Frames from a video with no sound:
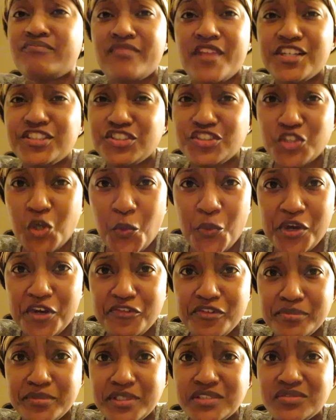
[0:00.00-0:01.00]
This is so weird
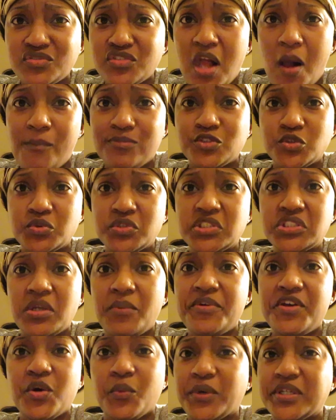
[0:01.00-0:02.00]
for me now I'm doing this.
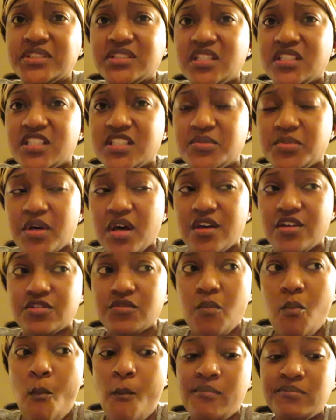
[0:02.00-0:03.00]
I'm eating wings like this because
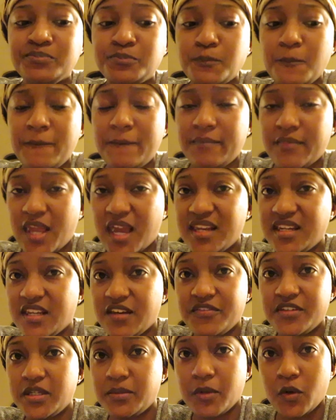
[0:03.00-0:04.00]
I
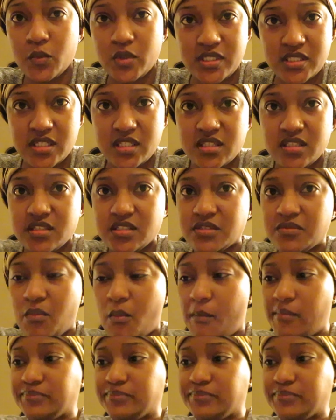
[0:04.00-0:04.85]
never eat my wings like this.